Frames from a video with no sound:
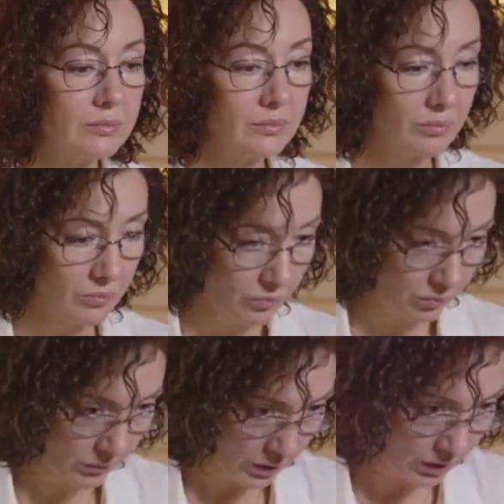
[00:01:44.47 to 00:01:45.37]
there where you
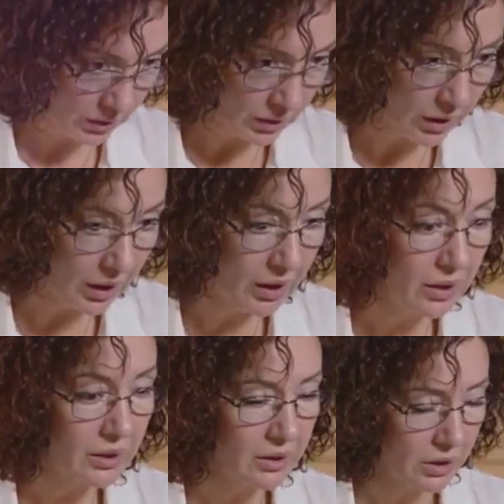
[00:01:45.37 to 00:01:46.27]
can offer your
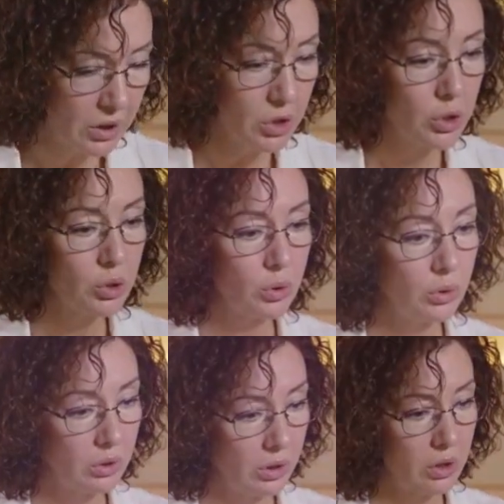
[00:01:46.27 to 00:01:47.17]
tutoring services.
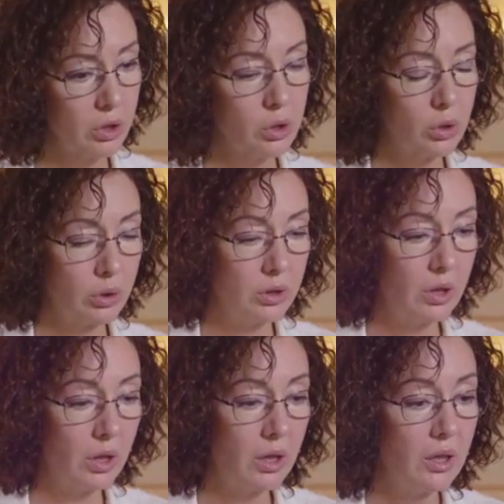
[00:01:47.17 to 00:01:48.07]
From
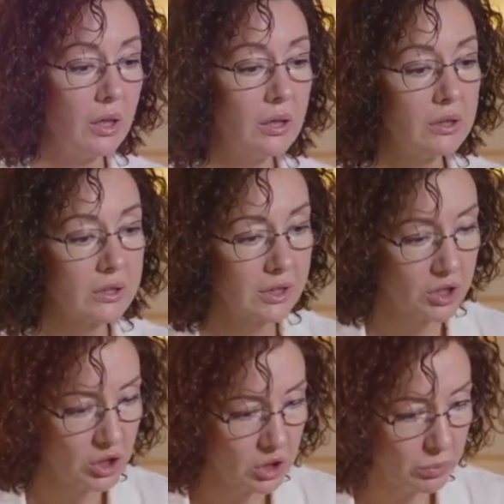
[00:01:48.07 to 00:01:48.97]
specialized subjects
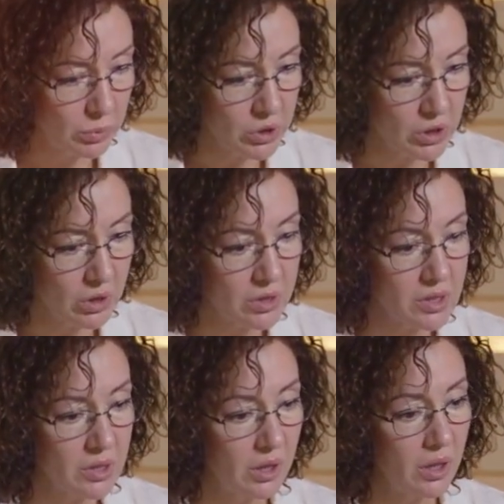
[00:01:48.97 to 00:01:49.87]
to general
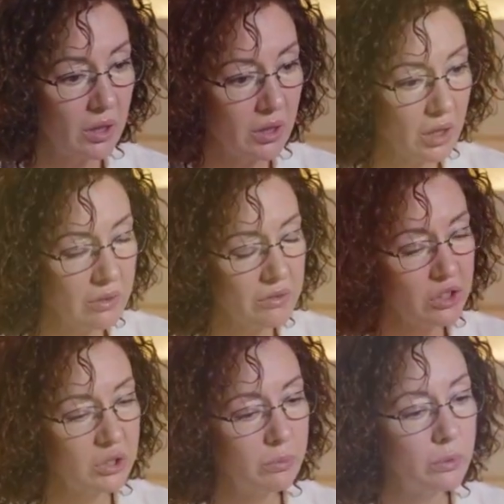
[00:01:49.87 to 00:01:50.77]
education, the
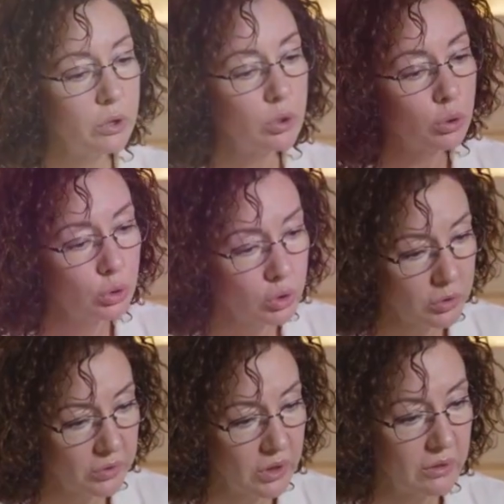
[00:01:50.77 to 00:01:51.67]
demand is vast.